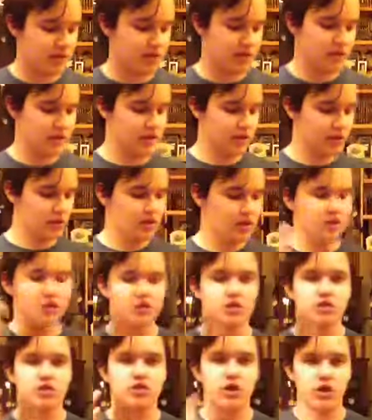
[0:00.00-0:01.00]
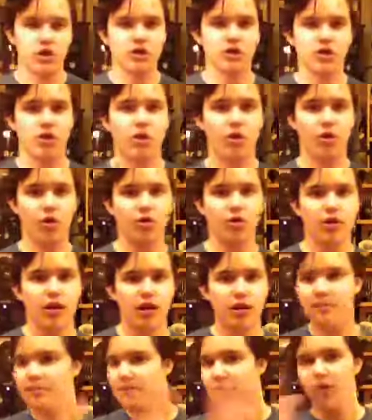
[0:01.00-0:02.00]
Like, dark,
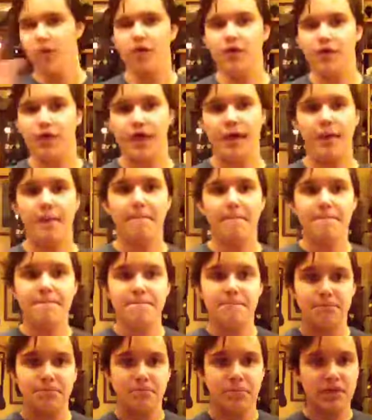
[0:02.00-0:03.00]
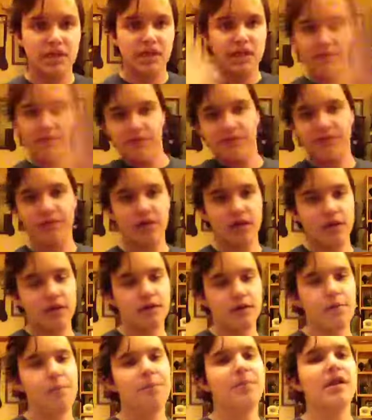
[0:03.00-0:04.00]
aura, all that. Leave it for later.